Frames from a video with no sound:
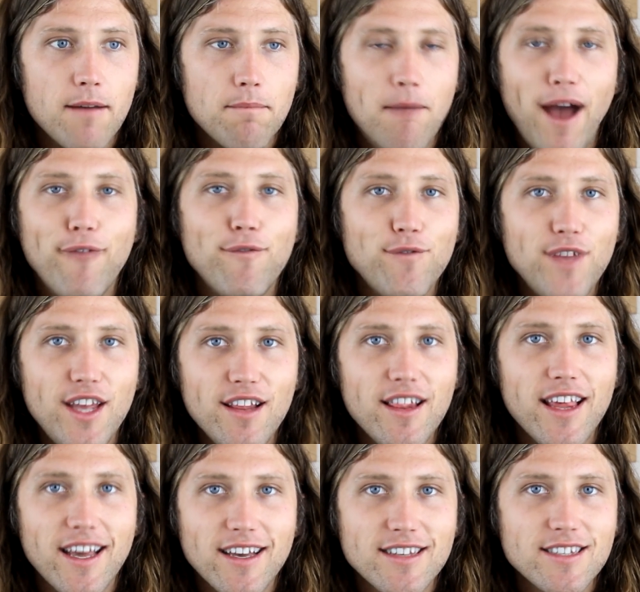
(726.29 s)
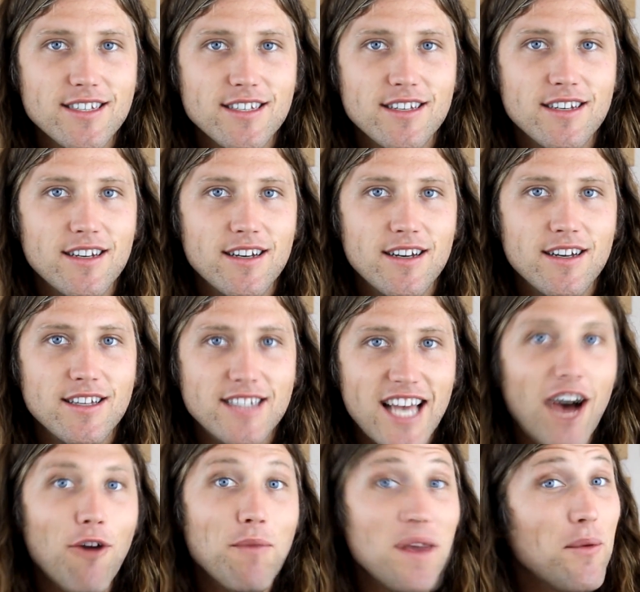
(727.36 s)
My feelings
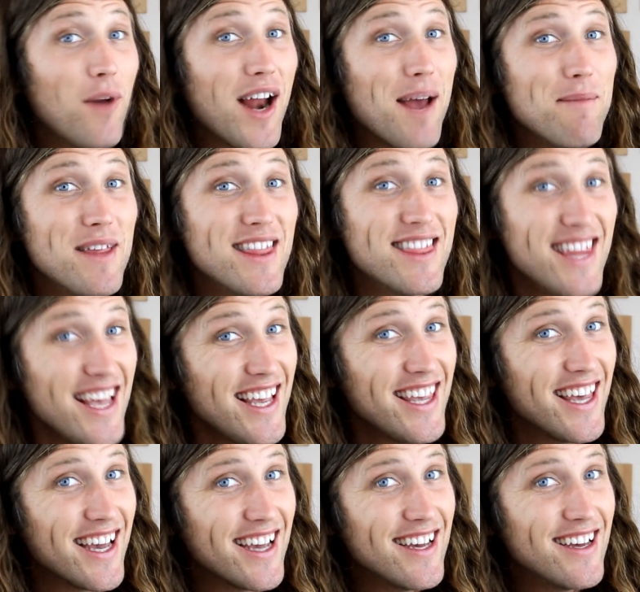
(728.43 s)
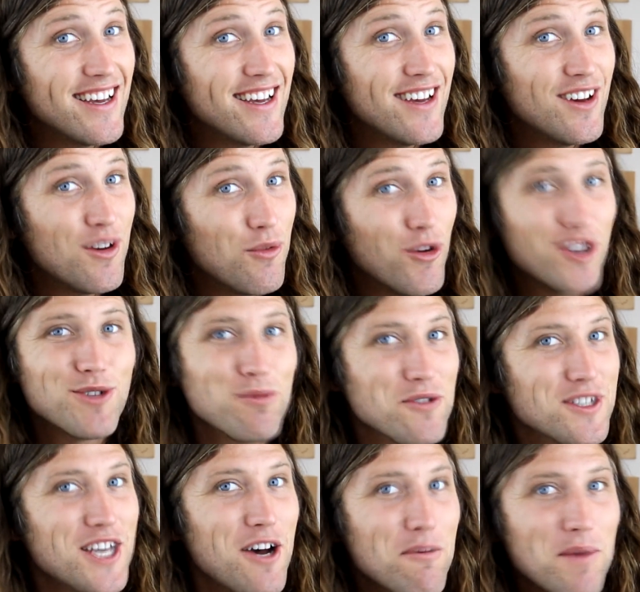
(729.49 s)
tell me what I've been thinking, which
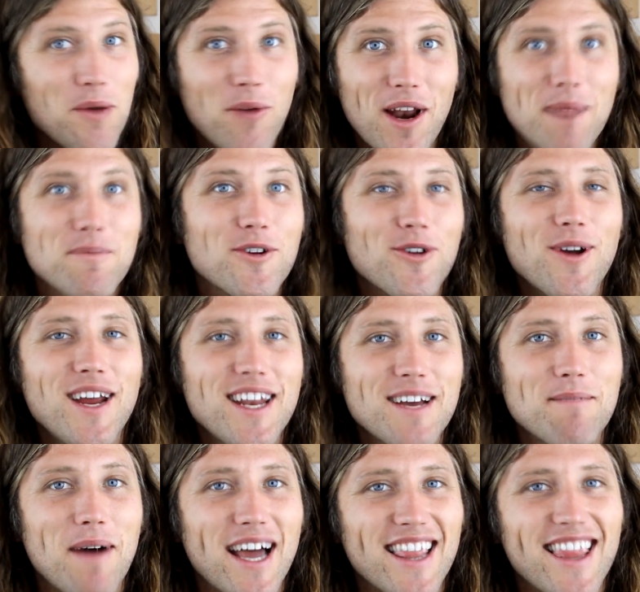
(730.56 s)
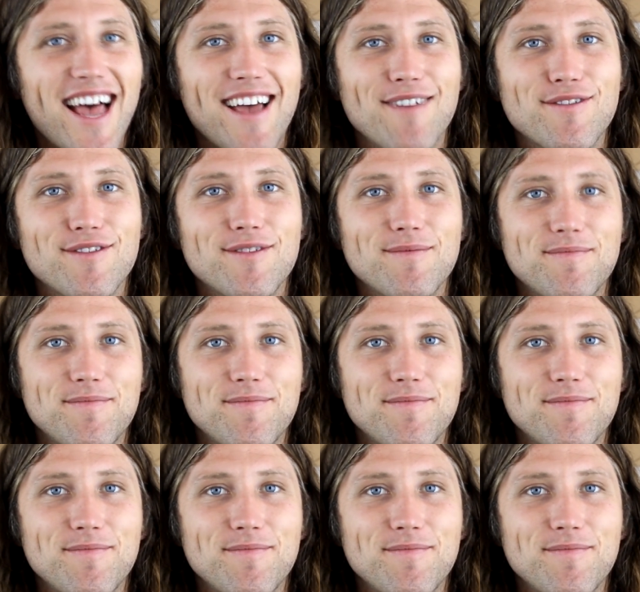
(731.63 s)
will tell me what I'm creating in my life.